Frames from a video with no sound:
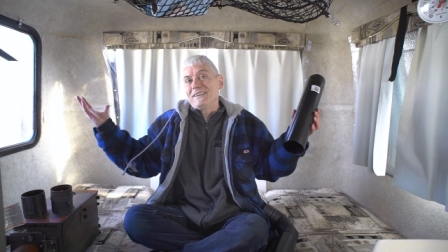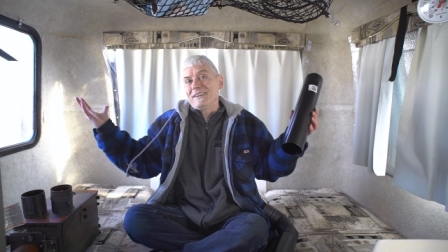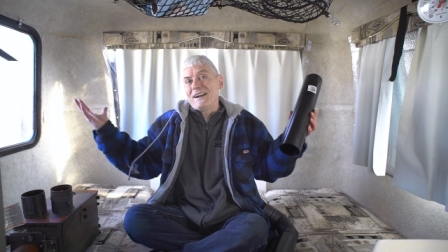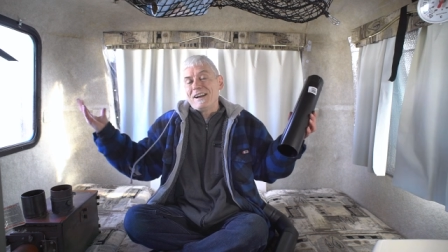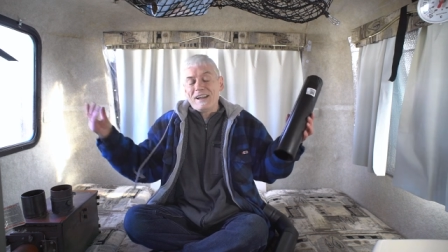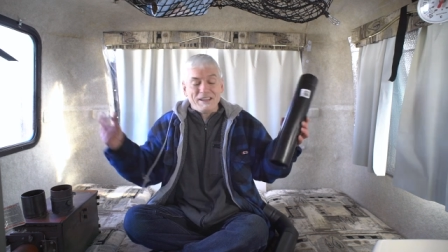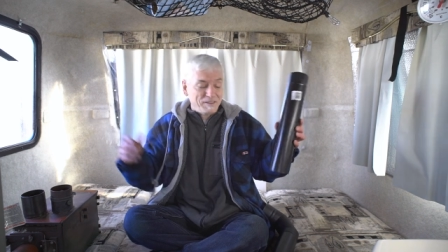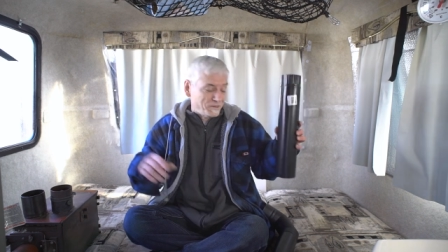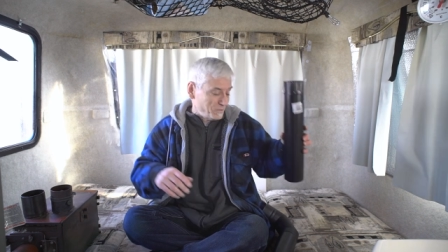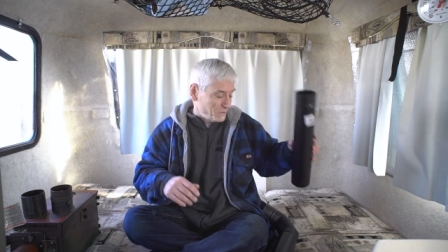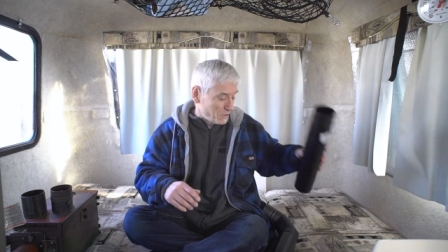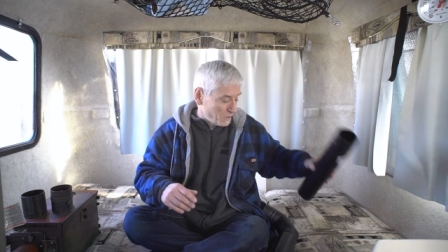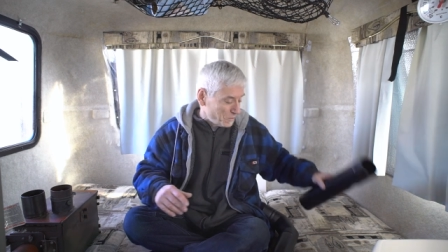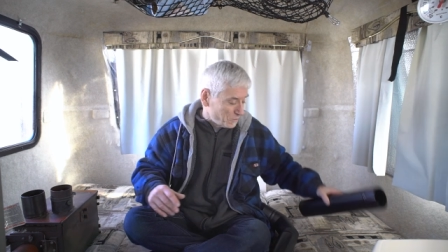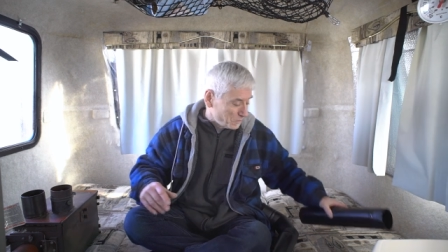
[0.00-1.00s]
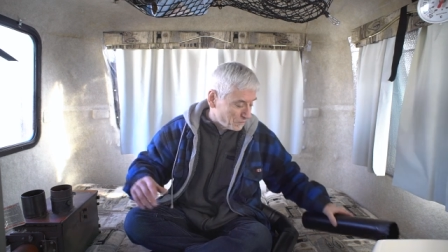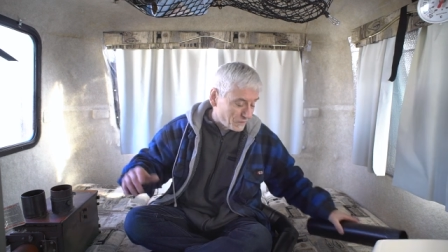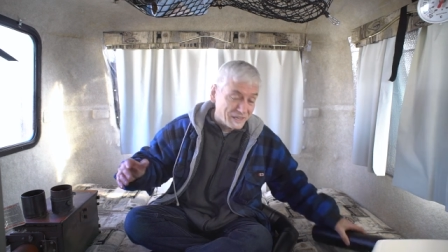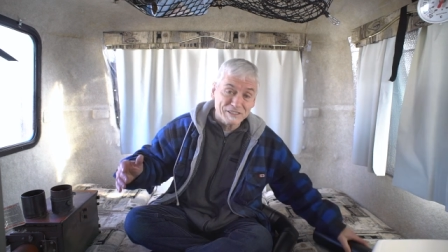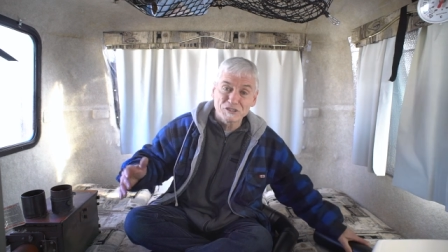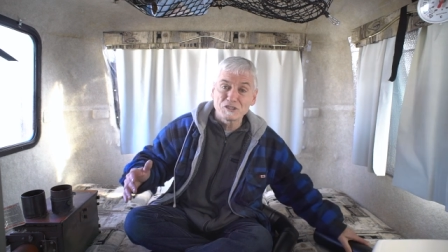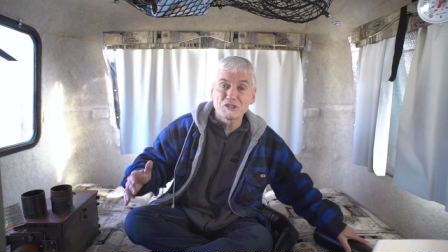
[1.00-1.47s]
I don't know.
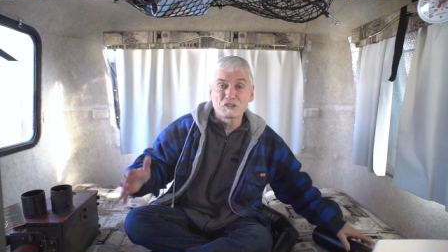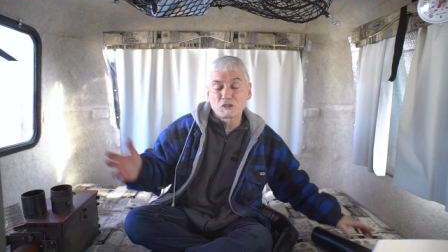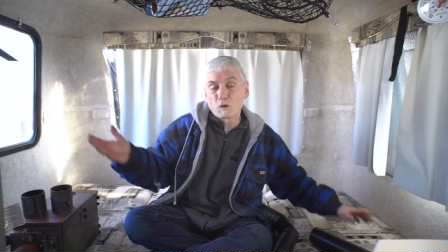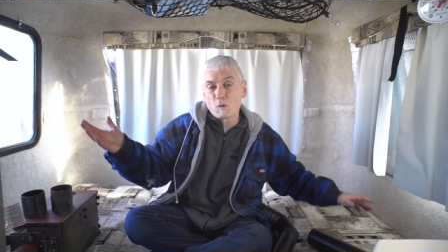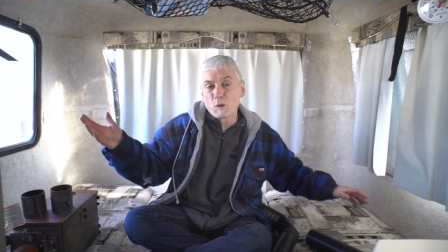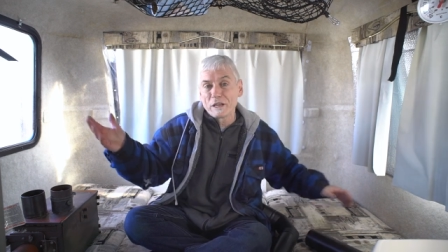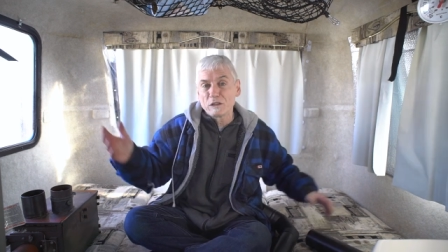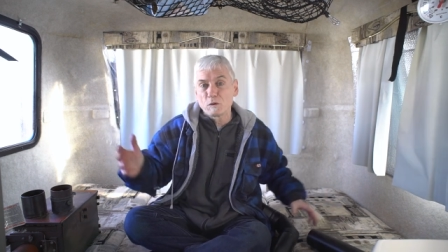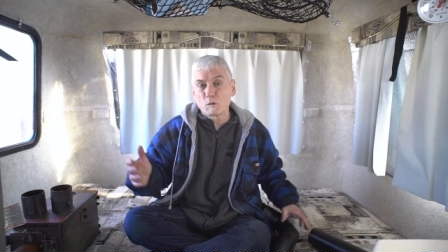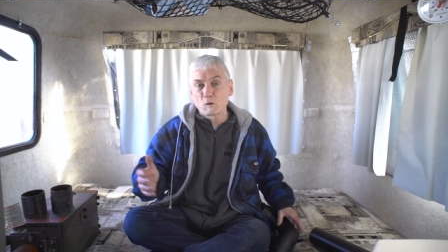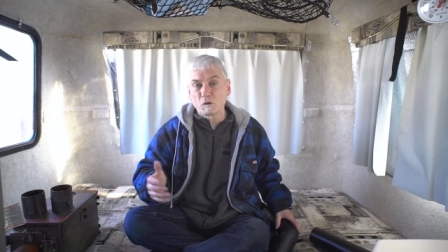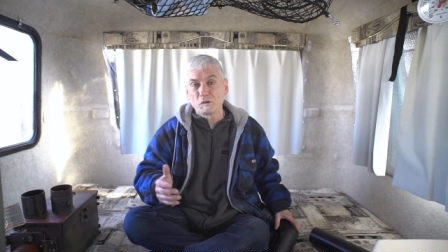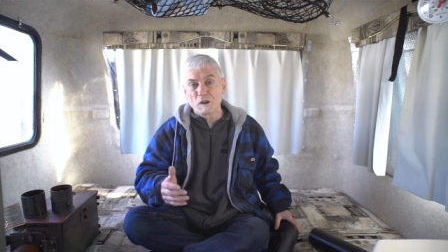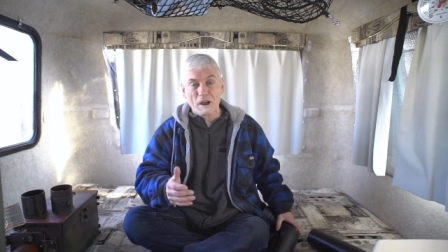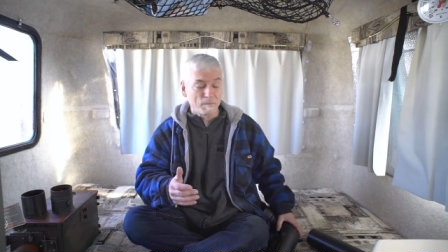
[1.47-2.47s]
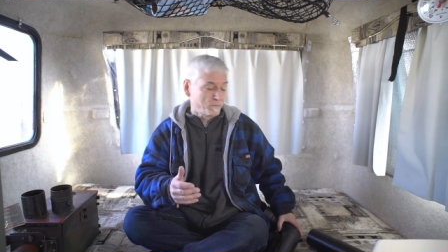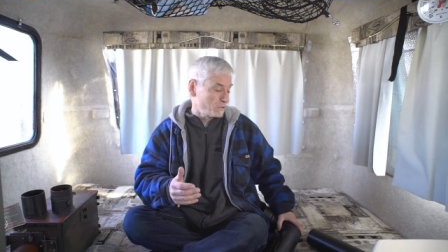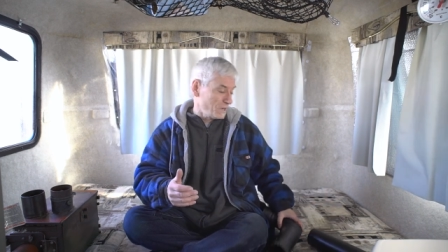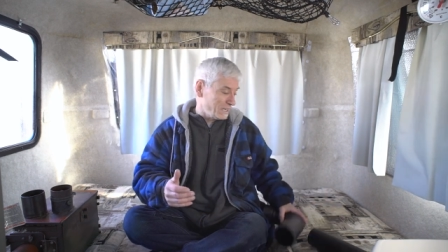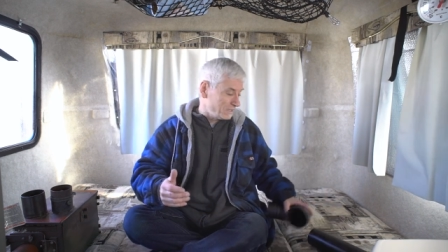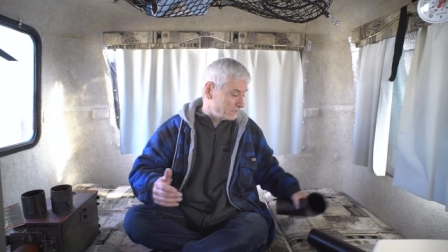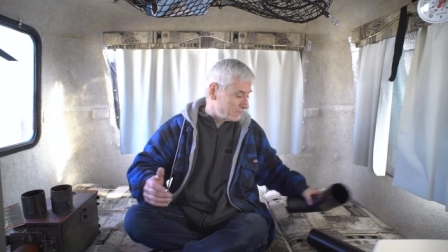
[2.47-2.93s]
That's just the way the world
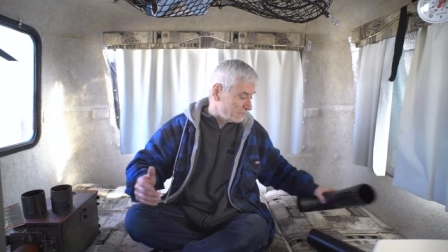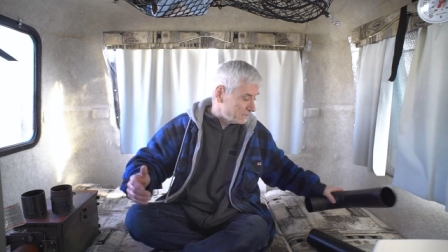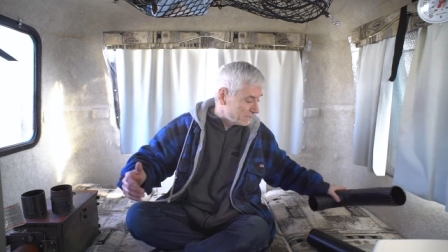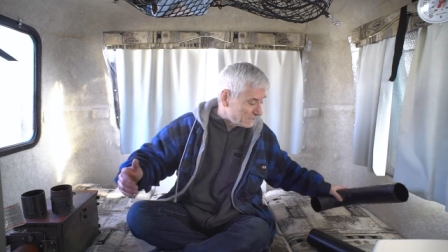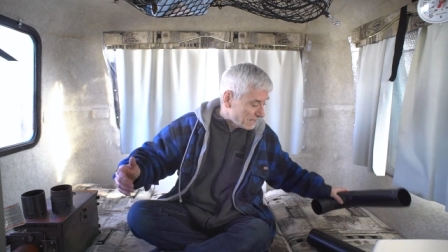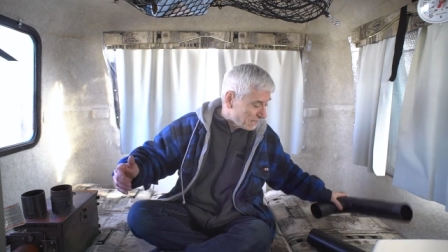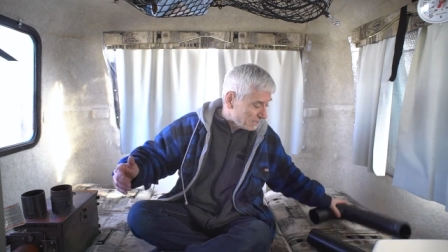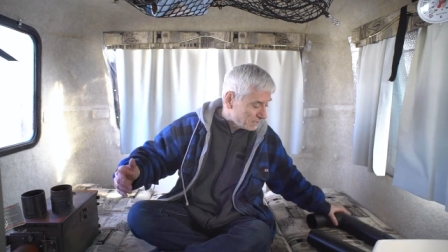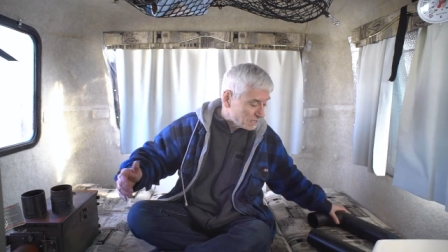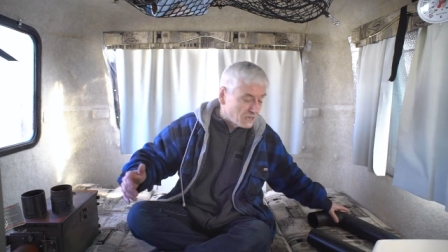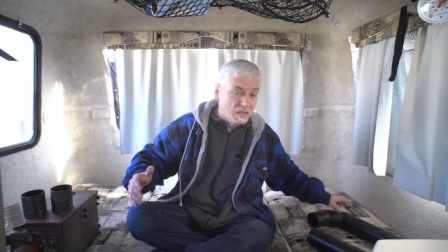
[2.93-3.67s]
operates these days.